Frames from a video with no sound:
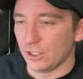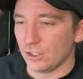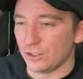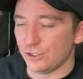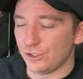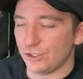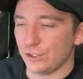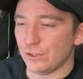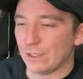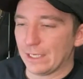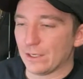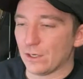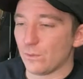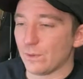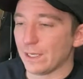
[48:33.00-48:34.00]
June, I
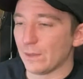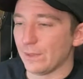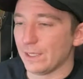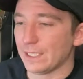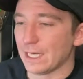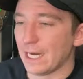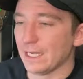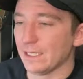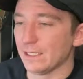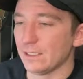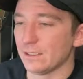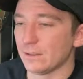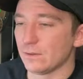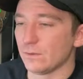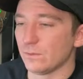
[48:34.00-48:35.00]
know we we gotta
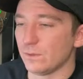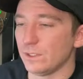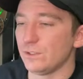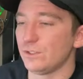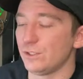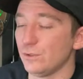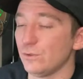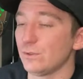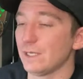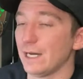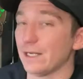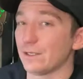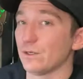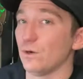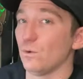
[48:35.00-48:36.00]
we do
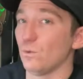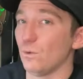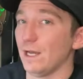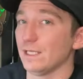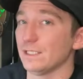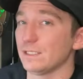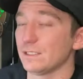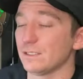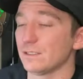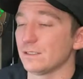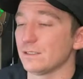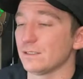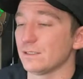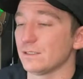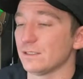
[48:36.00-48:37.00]
gotta go west
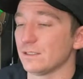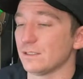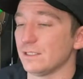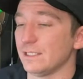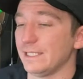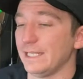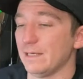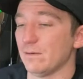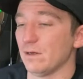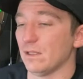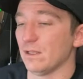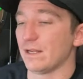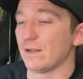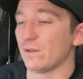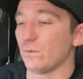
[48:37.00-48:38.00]
and hit a
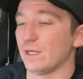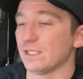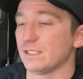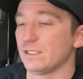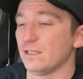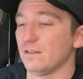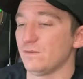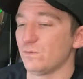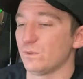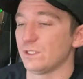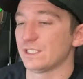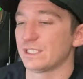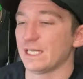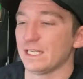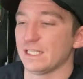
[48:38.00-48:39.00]
lot of the west stuff. We're
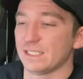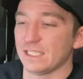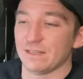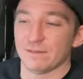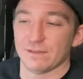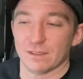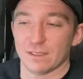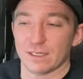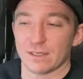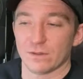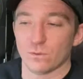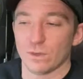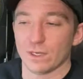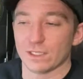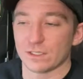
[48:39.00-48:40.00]
just kind of saving a lot of the
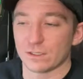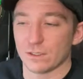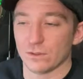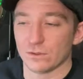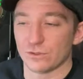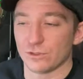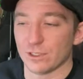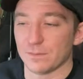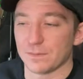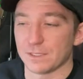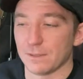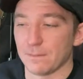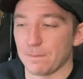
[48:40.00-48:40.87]
west coast trips.